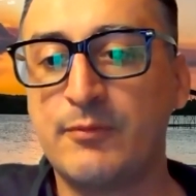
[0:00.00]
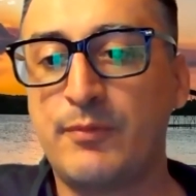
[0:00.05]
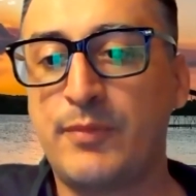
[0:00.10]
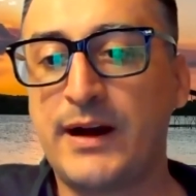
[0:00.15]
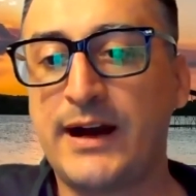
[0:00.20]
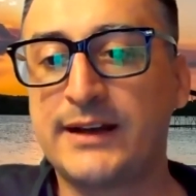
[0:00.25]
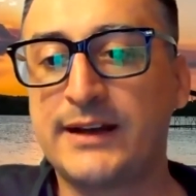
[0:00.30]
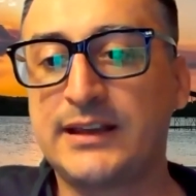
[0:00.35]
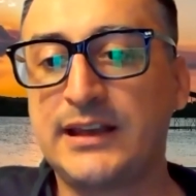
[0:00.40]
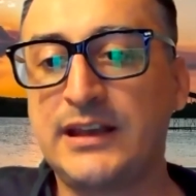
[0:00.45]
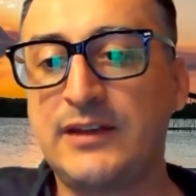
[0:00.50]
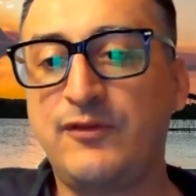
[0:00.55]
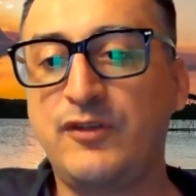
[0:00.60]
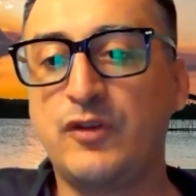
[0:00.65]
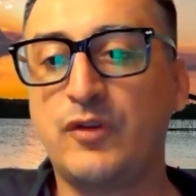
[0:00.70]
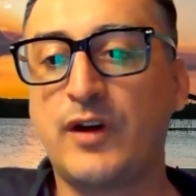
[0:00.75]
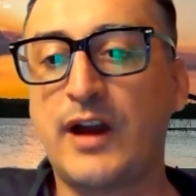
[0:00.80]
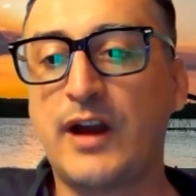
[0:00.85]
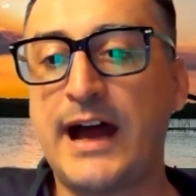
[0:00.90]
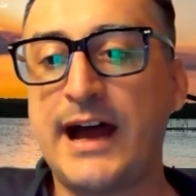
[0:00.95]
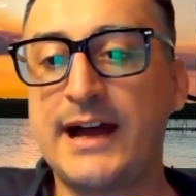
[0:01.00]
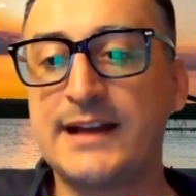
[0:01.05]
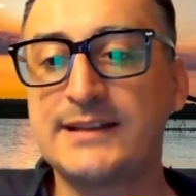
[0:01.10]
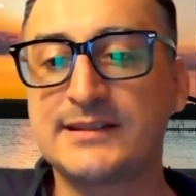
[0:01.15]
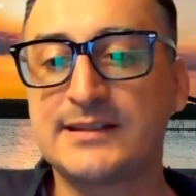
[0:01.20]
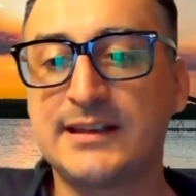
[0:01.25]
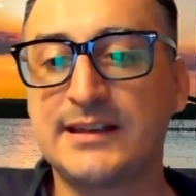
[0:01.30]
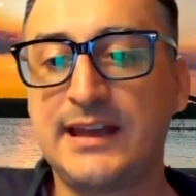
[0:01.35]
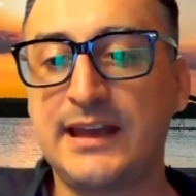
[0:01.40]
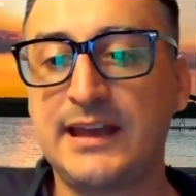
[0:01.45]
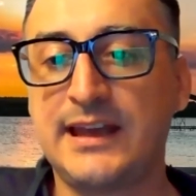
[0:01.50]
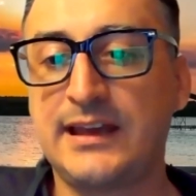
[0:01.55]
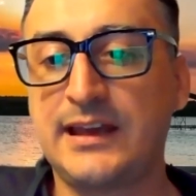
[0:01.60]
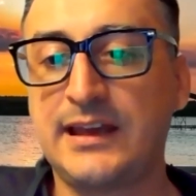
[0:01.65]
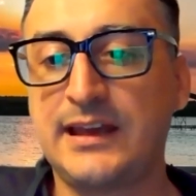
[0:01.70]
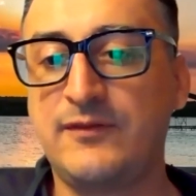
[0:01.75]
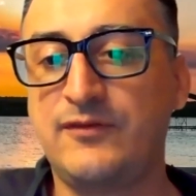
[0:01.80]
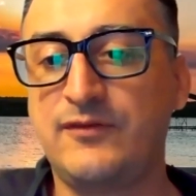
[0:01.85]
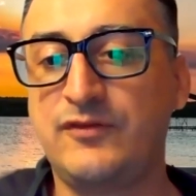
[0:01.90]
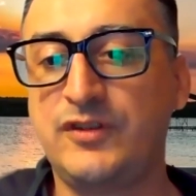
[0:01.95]
But if you're asking
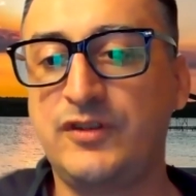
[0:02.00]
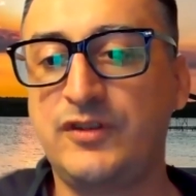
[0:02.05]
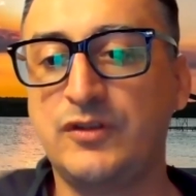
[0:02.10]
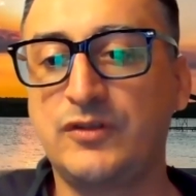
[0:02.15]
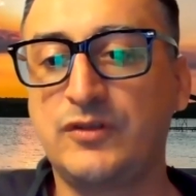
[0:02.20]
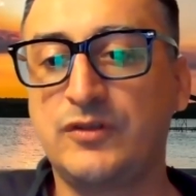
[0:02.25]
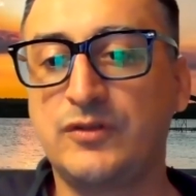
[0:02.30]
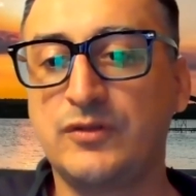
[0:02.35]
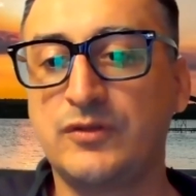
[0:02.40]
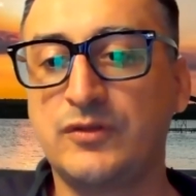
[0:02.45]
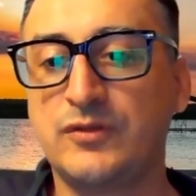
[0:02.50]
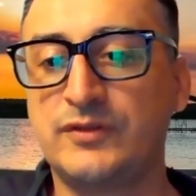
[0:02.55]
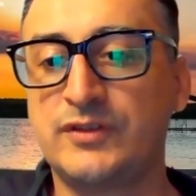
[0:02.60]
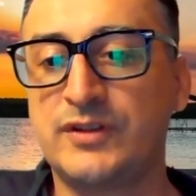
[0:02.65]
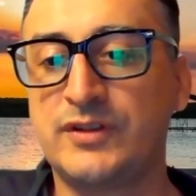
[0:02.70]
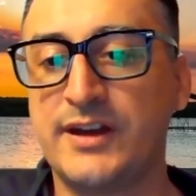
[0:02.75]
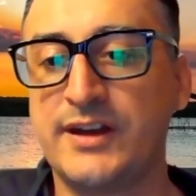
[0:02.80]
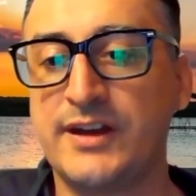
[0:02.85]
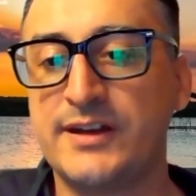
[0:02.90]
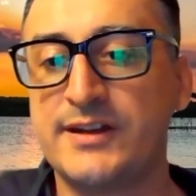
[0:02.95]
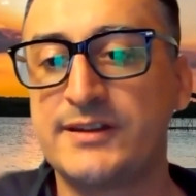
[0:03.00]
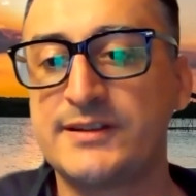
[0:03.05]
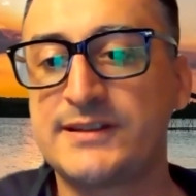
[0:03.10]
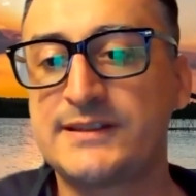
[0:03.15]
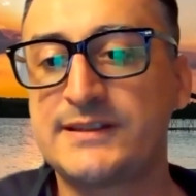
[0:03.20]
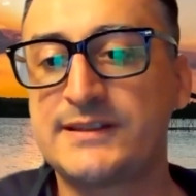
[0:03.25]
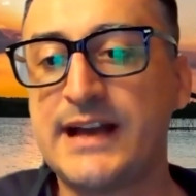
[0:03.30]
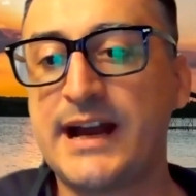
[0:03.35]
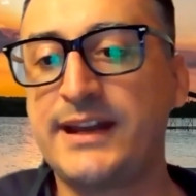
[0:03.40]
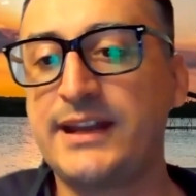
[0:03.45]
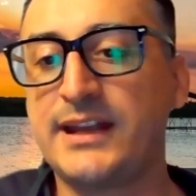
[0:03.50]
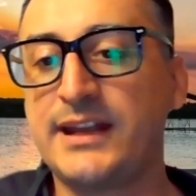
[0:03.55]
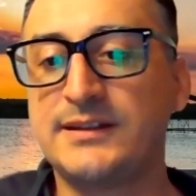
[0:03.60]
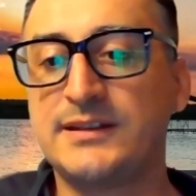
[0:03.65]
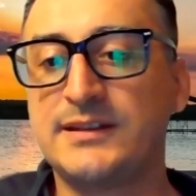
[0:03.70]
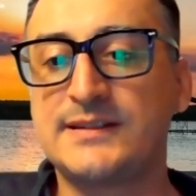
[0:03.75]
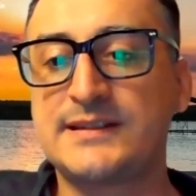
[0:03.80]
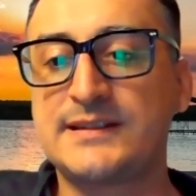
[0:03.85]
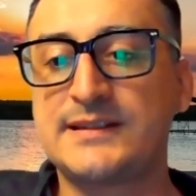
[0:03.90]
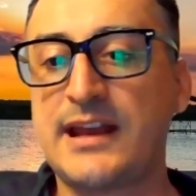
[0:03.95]
if you could study
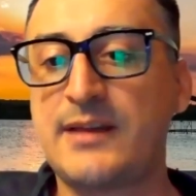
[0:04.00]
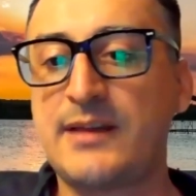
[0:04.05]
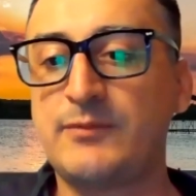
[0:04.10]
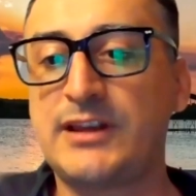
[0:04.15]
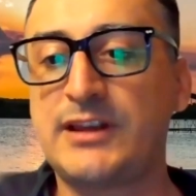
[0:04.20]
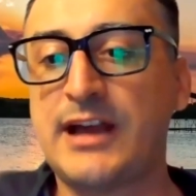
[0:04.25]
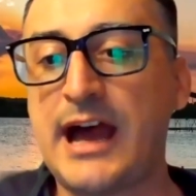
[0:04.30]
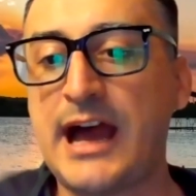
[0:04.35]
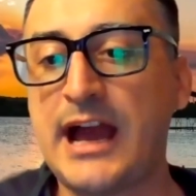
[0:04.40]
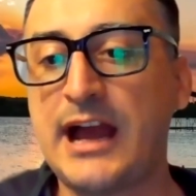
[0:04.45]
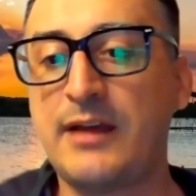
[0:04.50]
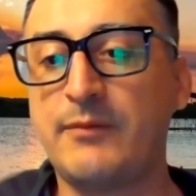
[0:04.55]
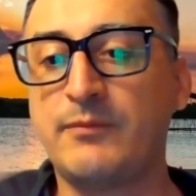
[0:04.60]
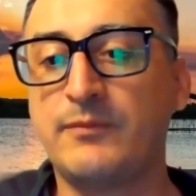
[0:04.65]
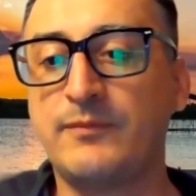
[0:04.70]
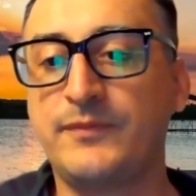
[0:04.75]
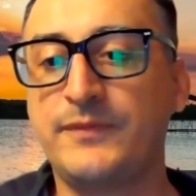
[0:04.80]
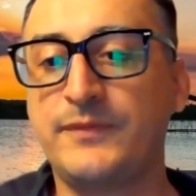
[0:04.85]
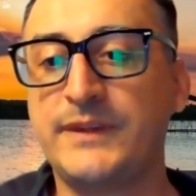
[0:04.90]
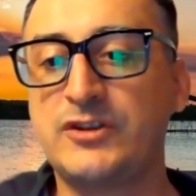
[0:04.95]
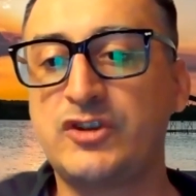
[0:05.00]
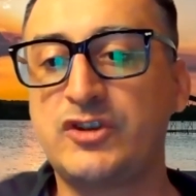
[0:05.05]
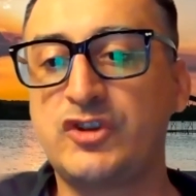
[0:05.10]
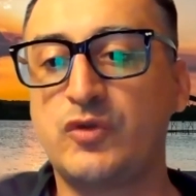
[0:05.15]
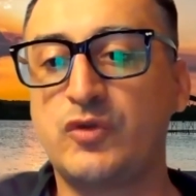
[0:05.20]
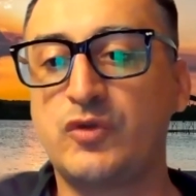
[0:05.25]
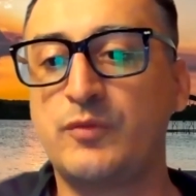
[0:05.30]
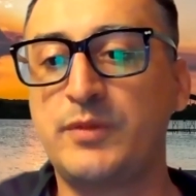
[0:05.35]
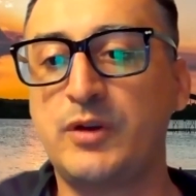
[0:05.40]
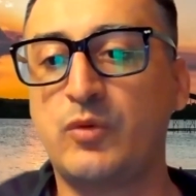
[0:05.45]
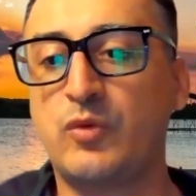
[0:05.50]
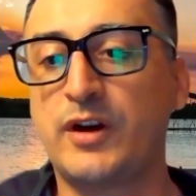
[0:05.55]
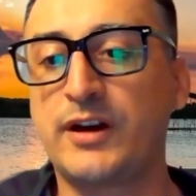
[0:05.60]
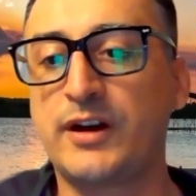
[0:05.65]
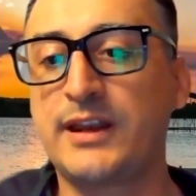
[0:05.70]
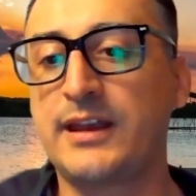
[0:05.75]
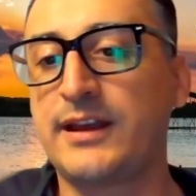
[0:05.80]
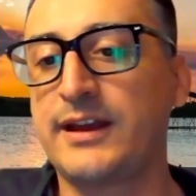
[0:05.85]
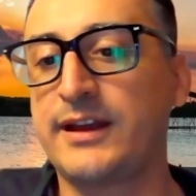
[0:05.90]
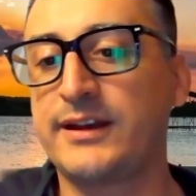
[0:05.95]
at the same time that you will be
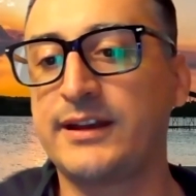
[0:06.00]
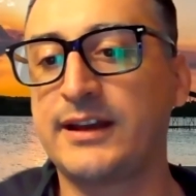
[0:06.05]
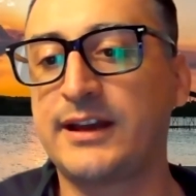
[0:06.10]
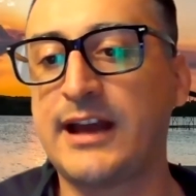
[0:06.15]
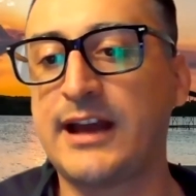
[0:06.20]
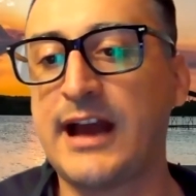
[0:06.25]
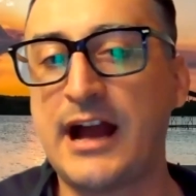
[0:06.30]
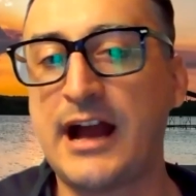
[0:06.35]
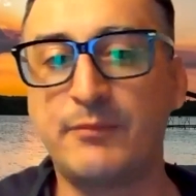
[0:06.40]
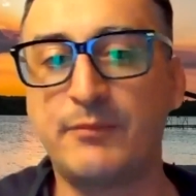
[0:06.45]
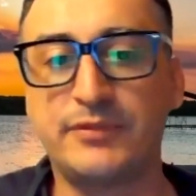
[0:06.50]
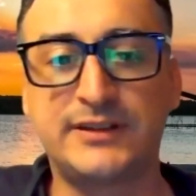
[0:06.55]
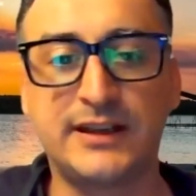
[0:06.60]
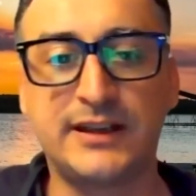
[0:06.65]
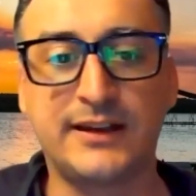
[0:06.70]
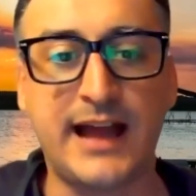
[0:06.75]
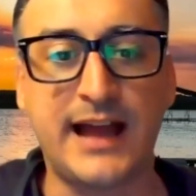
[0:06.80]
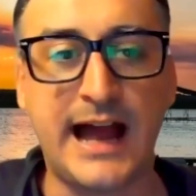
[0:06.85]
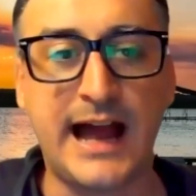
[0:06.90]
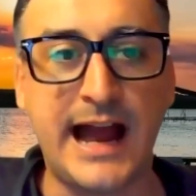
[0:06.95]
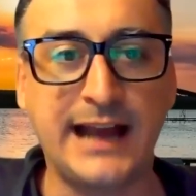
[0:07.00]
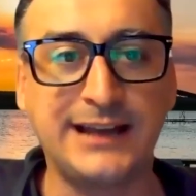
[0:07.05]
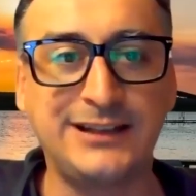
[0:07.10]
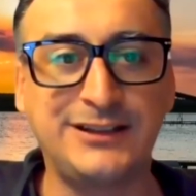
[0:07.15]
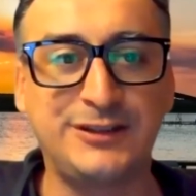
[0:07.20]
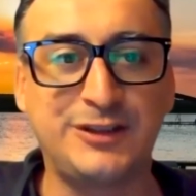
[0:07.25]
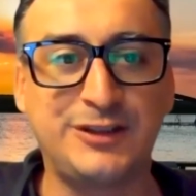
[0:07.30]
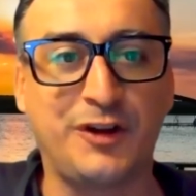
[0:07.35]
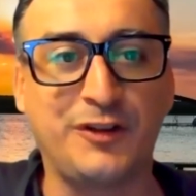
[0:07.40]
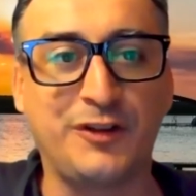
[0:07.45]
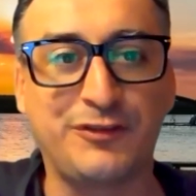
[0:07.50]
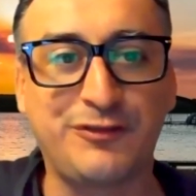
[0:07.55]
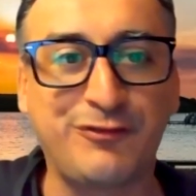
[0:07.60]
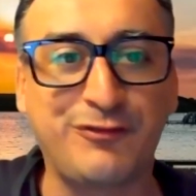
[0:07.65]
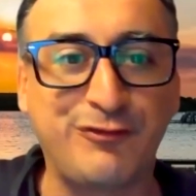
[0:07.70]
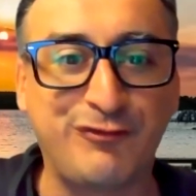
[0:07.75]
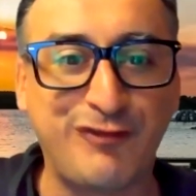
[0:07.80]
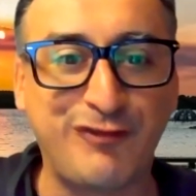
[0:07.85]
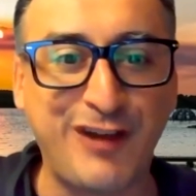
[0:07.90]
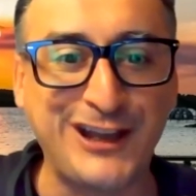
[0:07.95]
working at the camp, then I don't
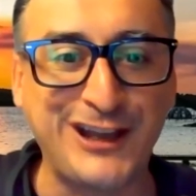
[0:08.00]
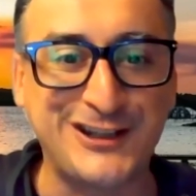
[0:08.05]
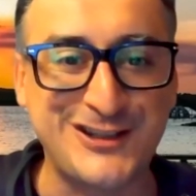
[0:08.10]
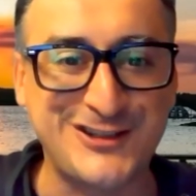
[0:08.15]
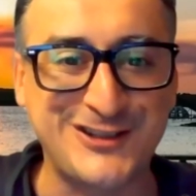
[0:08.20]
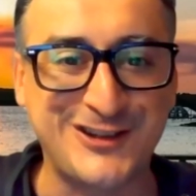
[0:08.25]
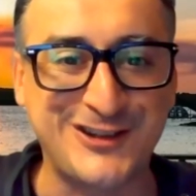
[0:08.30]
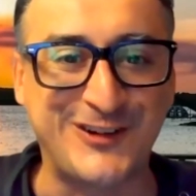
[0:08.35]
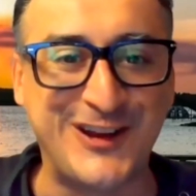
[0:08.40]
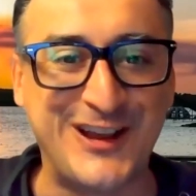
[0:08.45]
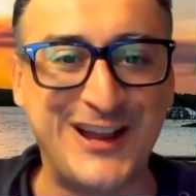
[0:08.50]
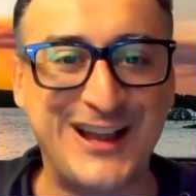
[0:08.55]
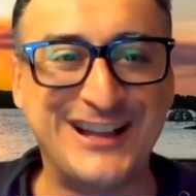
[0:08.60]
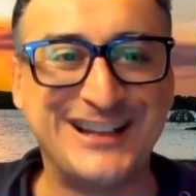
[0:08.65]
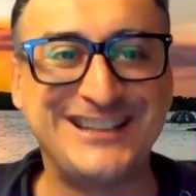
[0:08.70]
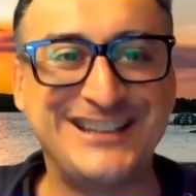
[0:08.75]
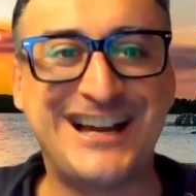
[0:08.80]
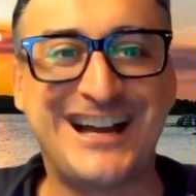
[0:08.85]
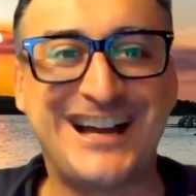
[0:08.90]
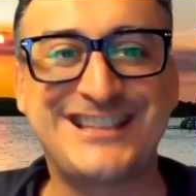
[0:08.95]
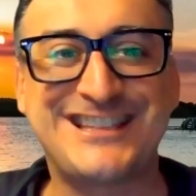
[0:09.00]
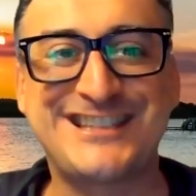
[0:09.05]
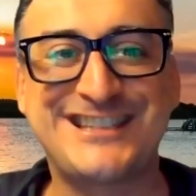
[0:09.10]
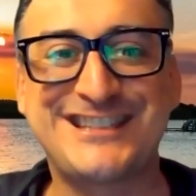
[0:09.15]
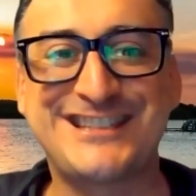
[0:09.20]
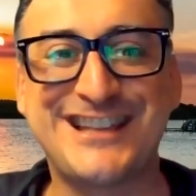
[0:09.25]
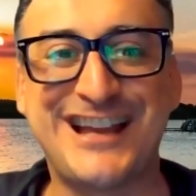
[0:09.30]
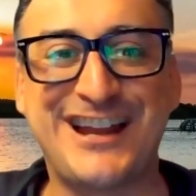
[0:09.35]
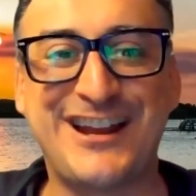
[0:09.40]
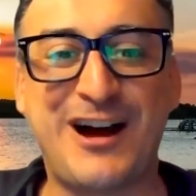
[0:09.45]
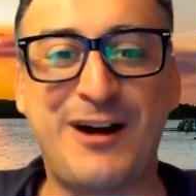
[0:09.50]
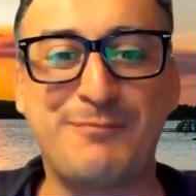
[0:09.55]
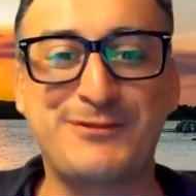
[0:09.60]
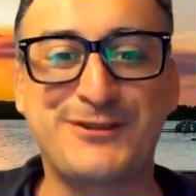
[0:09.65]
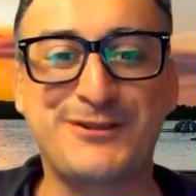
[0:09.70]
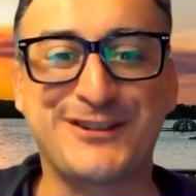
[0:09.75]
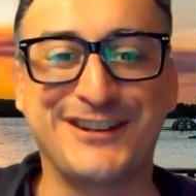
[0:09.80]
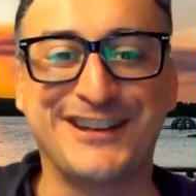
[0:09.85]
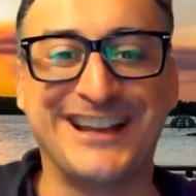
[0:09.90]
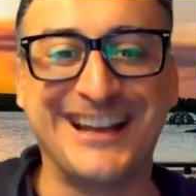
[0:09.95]
think so. That's an
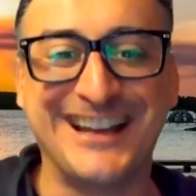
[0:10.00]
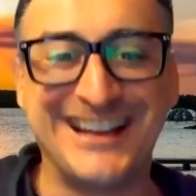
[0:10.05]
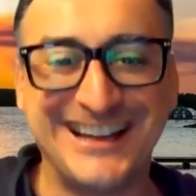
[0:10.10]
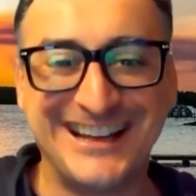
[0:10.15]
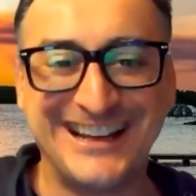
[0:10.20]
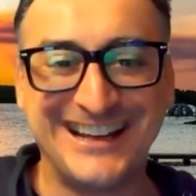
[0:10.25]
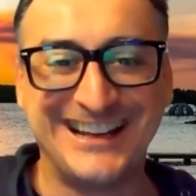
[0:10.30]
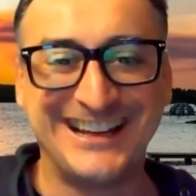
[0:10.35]
option.